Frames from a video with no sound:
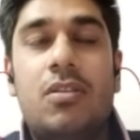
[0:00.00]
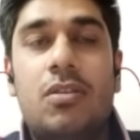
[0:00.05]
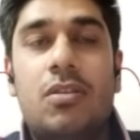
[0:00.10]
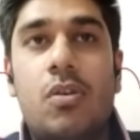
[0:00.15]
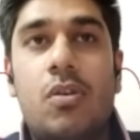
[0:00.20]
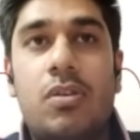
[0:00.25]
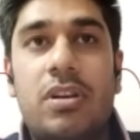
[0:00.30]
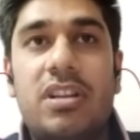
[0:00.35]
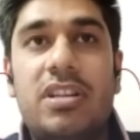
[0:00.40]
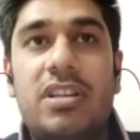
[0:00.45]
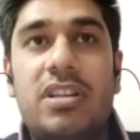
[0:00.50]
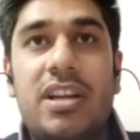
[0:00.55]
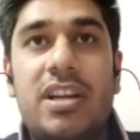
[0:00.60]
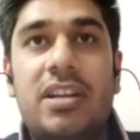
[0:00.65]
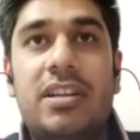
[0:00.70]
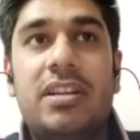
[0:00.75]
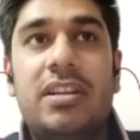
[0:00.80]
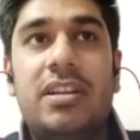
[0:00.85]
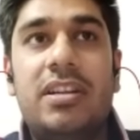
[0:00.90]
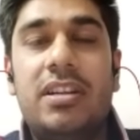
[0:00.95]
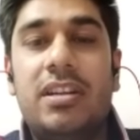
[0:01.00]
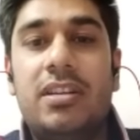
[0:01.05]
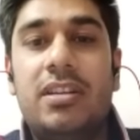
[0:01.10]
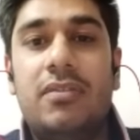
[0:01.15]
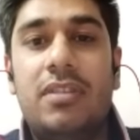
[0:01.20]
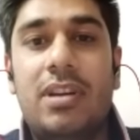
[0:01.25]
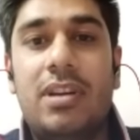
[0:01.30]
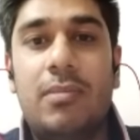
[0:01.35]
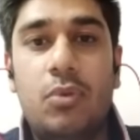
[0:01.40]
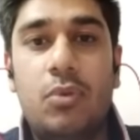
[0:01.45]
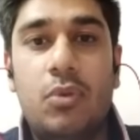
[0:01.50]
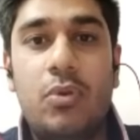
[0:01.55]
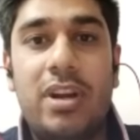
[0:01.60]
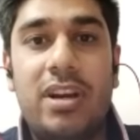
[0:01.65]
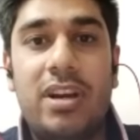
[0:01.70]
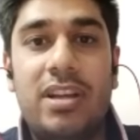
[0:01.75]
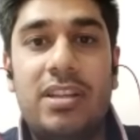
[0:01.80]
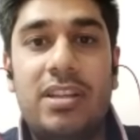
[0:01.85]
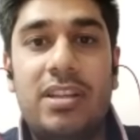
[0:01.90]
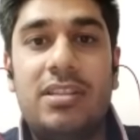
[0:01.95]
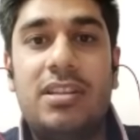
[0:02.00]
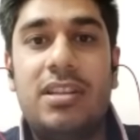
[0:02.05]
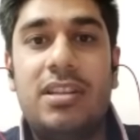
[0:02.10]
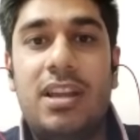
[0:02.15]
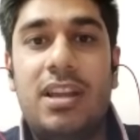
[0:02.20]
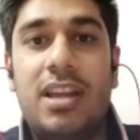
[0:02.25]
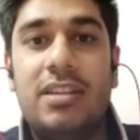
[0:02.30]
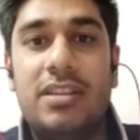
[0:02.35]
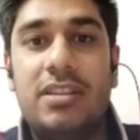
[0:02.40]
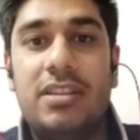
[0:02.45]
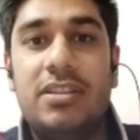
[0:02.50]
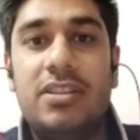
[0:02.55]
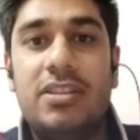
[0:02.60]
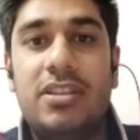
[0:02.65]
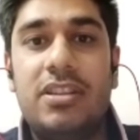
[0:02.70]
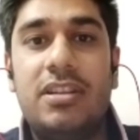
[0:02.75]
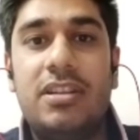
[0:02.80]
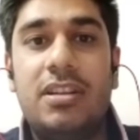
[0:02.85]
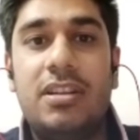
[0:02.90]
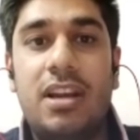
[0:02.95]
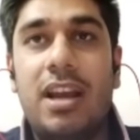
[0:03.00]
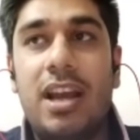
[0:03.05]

Cognizant, WNS, Accenture.